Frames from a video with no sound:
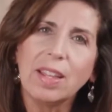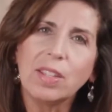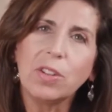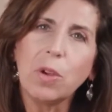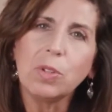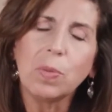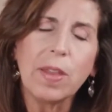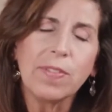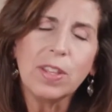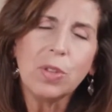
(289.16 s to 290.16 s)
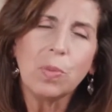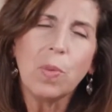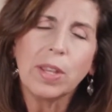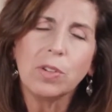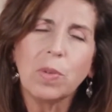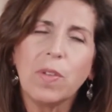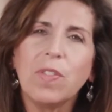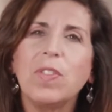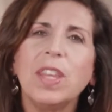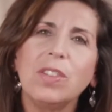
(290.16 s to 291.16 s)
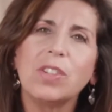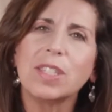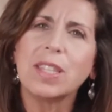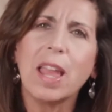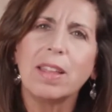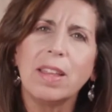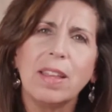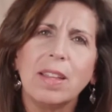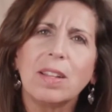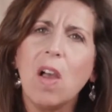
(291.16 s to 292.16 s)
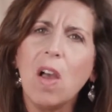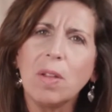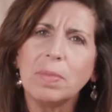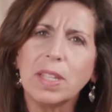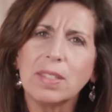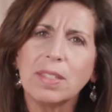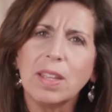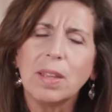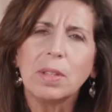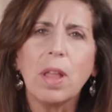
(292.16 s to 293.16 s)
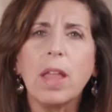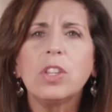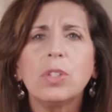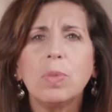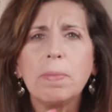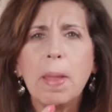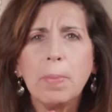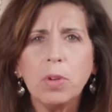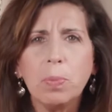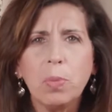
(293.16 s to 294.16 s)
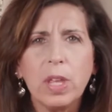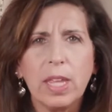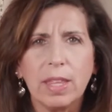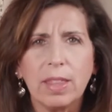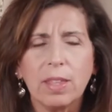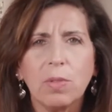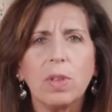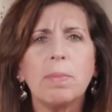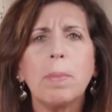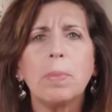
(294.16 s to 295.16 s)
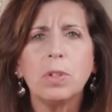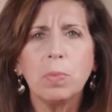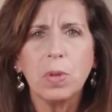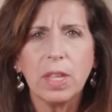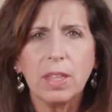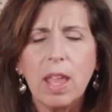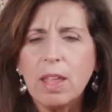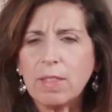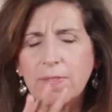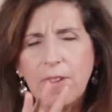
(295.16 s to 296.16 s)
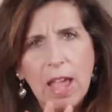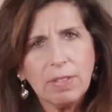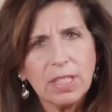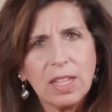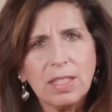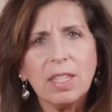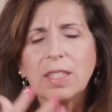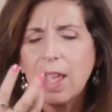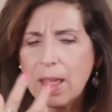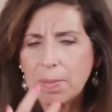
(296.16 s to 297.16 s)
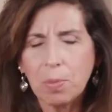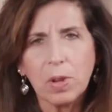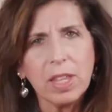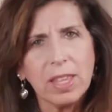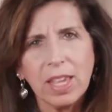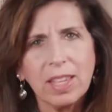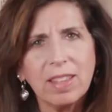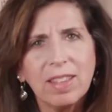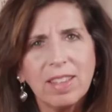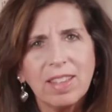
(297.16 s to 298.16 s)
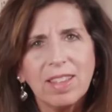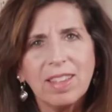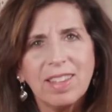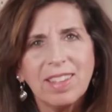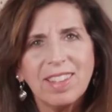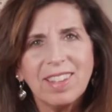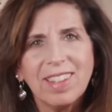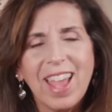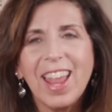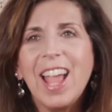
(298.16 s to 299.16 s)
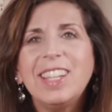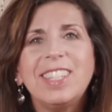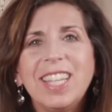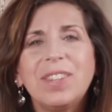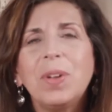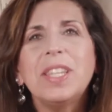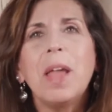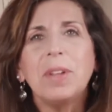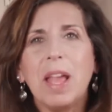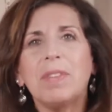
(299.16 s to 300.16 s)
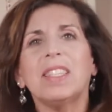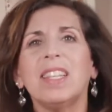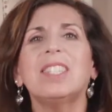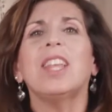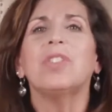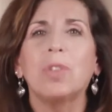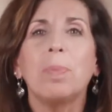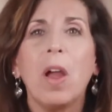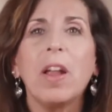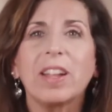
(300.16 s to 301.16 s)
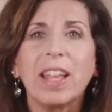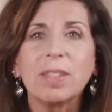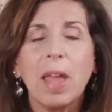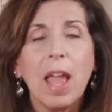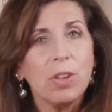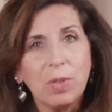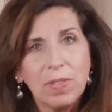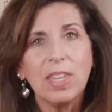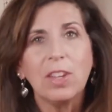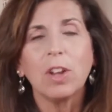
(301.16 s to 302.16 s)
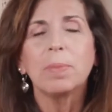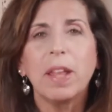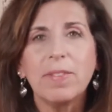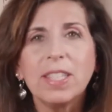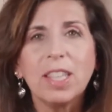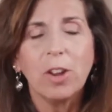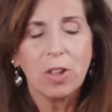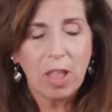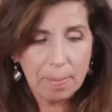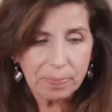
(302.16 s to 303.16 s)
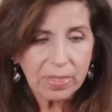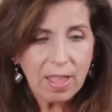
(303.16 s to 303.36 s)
Do I feel the wonder? Do I feel just that calmness? And just remember to breathe. Remember to breathe. The five senses and breathing. And I did. One time when I was in Central Park, I don't live in New York, but I visit there a lot.